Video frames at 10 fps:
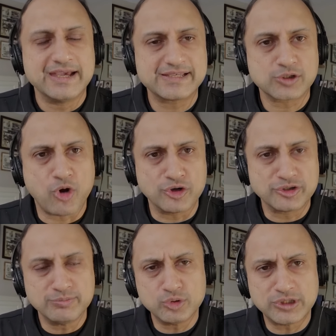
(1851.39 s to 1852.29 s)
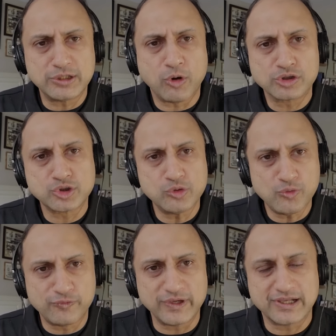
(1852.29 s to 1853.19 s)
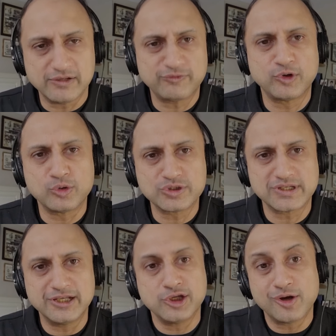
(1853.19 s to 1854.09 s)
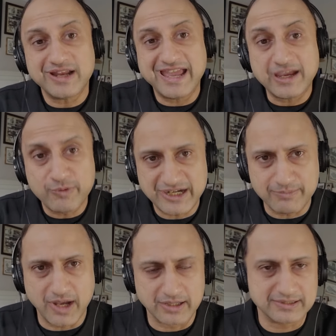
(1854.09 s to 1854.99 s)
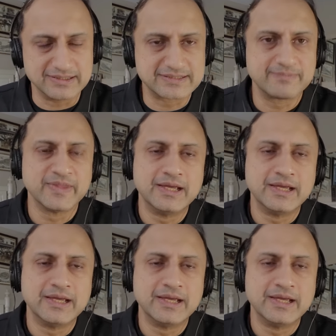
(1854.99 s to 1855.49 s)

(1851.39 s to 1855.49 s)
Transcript: has contributed also to fickle flows in your equity markets.